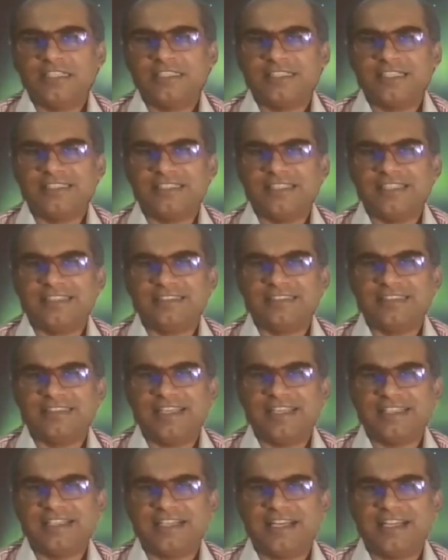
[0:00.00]
such as
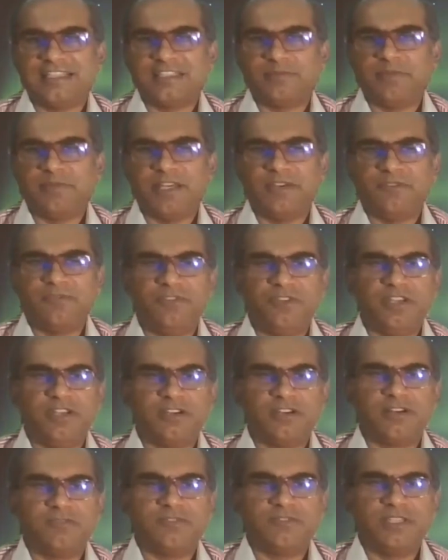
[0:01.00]
that caused by
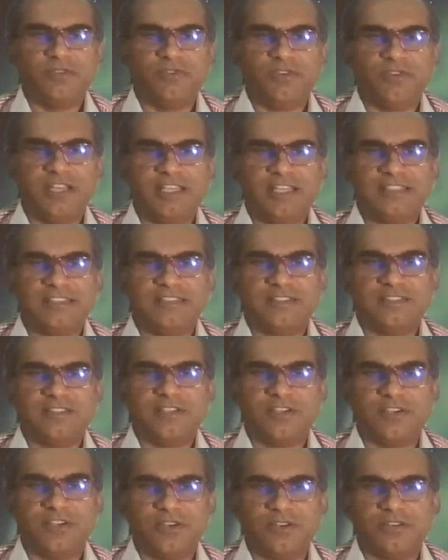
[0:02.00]
fear of the violence,
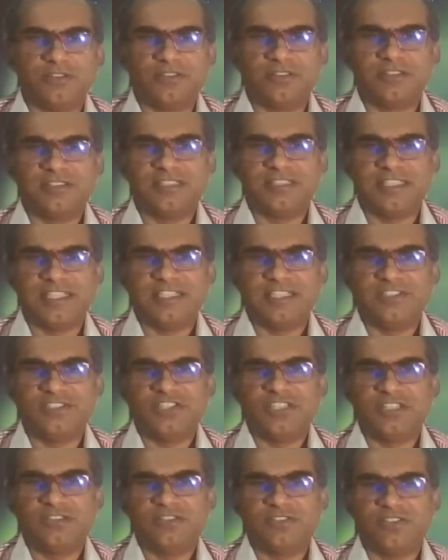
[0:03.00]
duress,
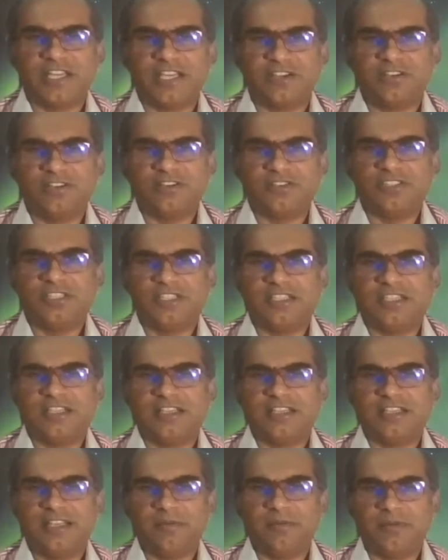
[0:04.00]
detention,
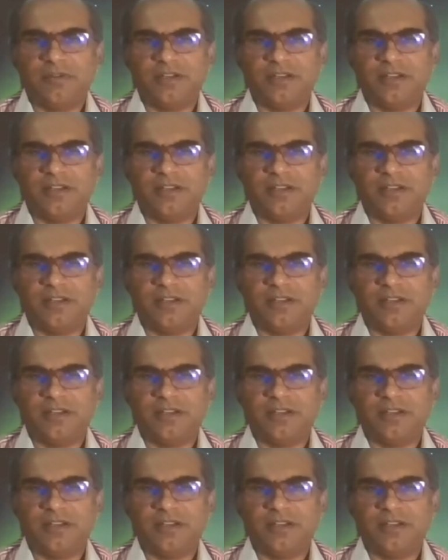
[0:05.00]
psychological